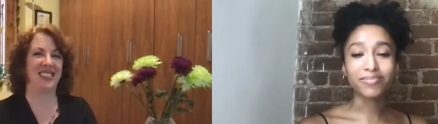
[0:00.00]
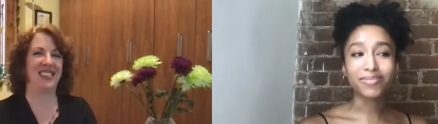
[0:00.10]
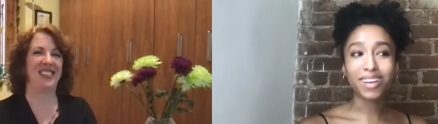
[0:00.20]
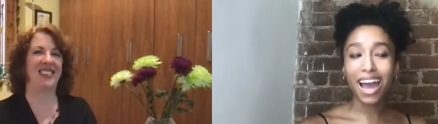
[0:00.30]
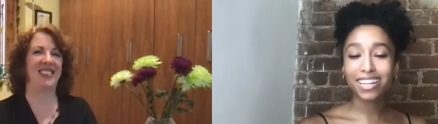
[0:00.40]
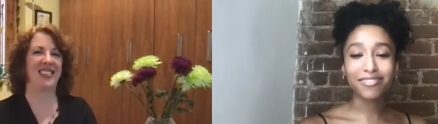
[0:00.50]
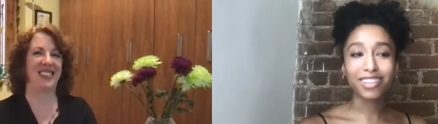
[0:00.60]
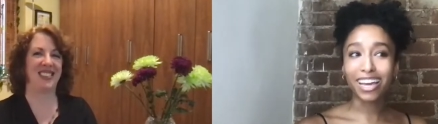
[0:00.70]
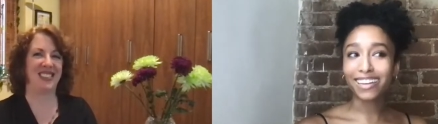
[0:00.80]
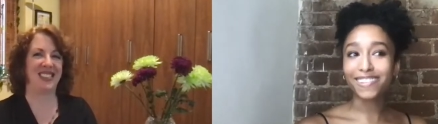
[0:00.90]
Speaker 1: kind of
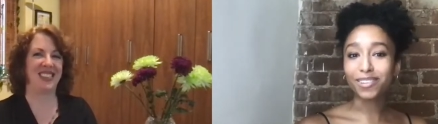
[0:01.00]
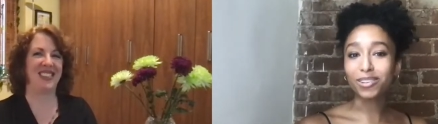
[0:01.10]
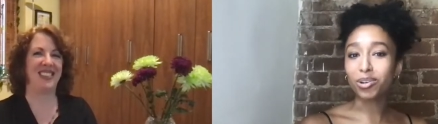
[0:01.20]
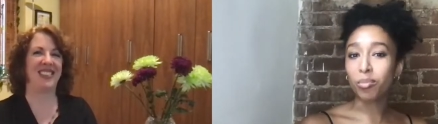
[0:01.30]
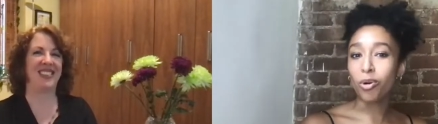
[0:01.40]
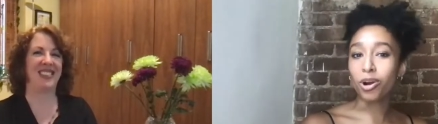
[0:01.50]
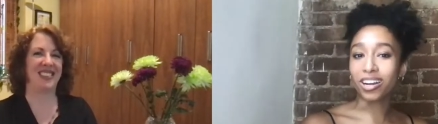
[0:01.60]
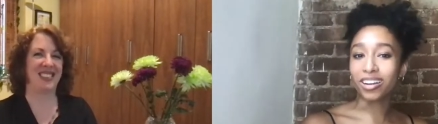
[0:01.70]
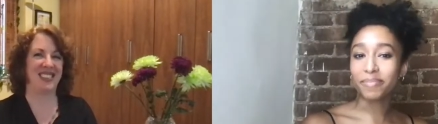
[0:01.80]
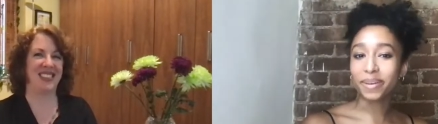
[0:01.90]
like it a little
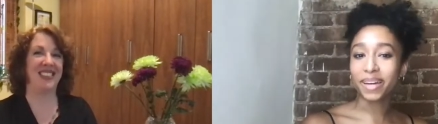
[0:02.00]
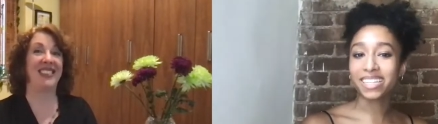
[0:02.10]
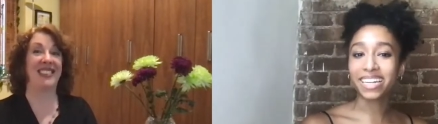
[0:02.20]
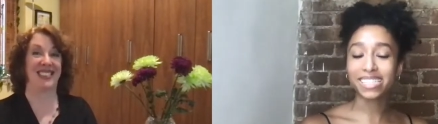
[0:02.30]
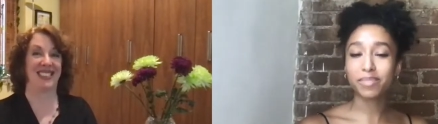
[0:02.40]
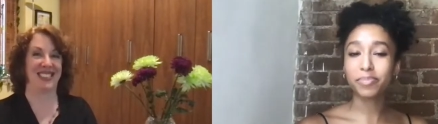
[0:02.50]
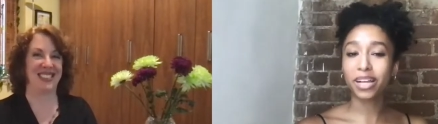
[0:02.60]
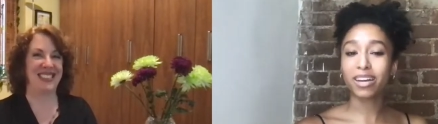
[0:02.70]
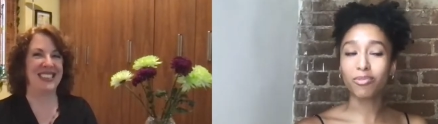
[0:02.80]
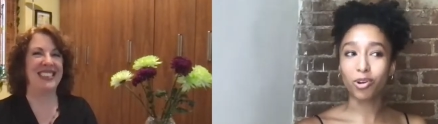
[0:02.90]
more because I get to play
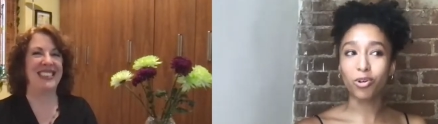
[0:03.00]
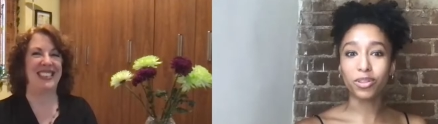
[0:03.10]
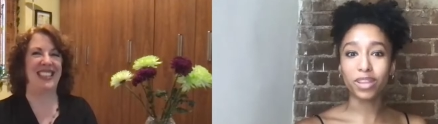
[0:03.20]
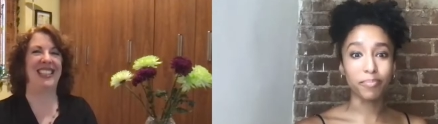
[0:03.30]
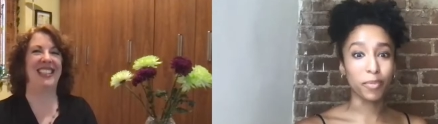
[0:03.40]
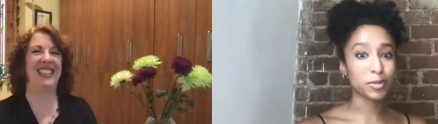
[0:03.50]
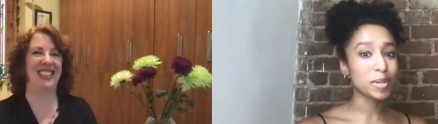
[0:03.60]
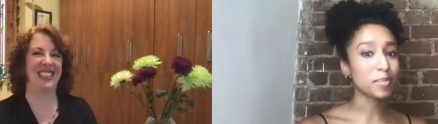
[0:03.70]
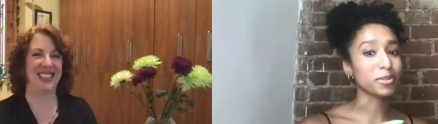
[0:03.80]
a role that most people